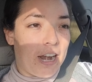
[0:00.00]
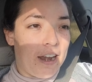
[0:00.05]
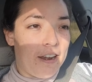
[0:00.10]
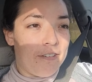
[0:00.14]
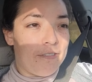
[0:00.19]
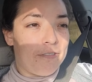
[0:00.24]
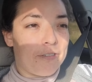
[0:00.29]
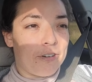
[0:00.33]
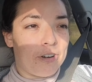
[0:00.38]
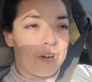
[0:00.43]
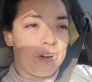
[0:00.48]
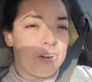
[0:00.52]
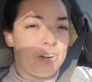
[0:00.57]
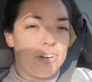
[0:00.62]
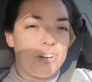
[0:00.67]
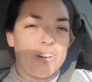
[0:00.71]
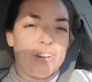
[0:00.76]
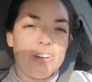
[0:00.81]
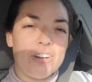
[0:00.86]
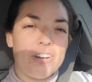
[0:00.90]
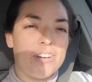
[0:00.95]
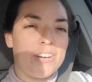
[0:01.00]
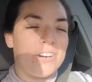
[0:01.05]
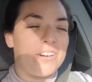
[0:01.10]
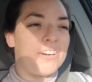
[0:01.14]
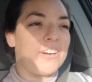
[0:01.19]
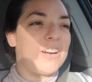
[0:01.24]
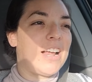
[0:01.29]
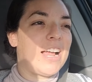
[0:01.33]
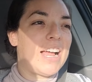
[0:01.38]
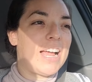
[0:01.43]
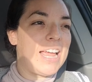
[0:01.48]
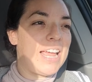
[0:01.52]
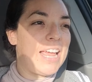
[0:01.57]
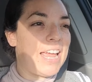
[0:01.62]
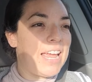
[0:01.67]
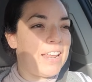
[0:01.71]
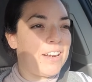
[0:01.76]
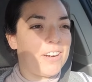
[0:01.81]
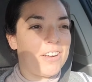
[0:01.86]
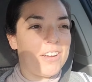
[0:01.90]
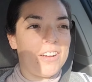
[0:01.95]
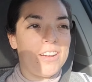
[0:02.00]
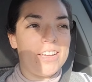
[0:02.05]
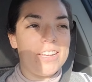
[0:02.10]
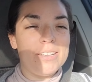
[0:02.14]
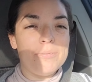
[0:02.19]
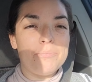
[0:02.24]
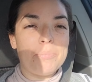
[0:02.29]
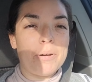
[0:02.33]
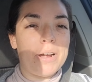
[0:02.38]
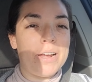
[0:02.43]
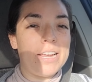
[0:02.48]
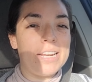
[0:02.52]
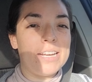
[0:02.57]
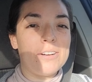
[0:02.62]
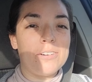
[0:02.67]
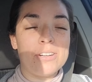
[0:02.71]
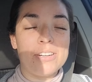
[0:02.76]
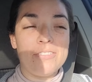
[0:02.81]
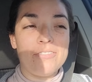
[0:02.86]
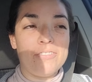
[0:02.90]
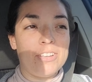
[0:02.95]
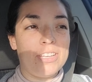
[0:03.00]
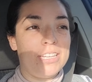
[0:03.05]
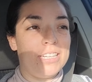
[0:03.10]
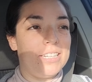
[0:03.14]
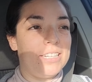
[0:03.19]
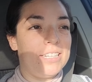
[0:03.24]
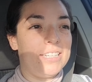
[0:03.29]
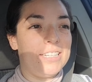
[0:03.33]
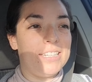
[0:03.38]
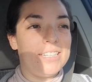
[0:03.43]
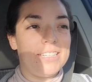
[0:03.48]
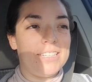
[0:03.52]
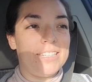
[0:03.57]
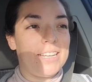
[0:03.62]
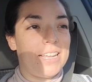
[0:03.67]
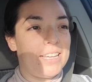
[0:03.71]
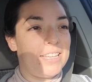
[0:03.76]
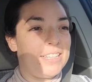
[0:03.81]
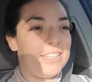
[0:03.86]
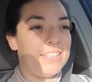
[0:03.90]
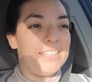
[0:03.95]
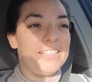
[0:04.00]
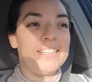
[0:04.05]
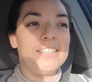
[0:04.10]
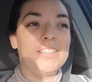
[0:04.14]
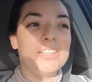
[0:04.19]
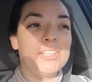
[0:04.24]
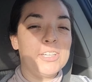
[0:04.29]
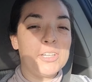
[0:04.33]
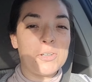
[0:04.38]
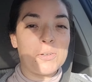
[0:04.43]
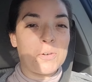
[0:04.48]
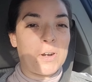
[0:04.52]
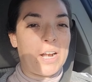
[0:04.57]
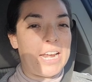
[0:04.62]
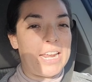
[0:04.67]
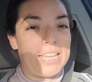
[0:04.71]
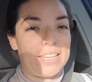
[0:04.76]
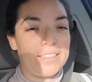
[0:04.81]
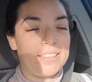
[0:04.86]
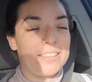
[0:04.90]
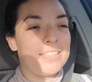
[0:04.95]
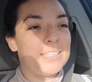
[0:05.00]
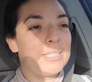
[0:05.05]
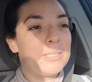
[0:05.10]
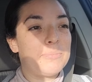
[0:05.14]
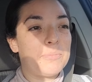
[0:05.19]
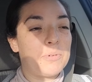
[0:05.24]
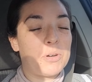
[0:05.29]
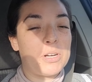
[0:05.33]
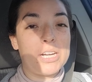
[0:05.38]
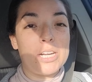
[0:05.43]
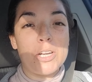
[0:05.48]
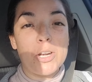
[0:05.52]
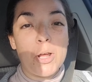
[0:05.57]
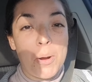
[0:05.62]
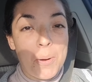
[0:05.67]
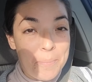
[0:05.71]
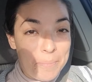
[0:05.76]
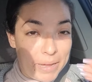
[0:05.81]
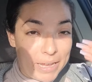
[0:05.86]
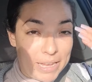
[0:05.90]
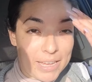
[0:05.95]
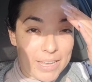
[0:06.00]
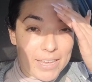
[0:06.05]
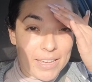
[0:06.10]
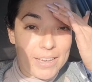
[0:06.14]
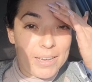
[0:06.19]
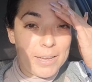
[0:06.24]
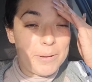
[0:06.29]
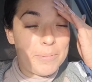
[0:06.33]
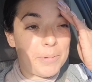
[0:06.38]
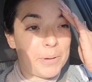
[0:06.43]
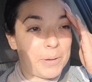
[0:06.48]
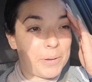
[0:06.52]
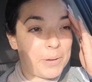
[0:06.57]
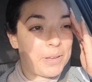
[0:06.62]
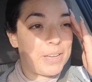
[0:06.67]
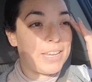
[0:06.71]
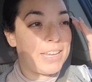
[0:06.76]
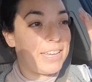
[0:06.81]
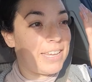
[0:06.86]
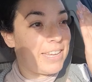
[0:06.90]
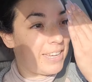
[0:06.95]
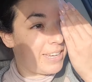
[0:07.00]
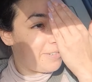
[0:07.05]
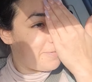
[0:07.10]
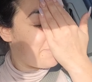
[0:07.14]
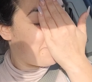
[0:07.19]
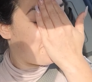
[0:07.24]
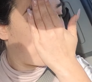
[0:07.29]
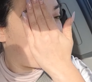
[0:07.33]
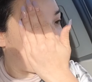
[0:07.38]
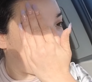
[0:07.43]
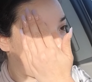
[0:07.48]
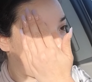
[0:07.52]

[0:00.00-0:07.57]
whatever I had on. Probably don't even look right this morning. No makeup, okay?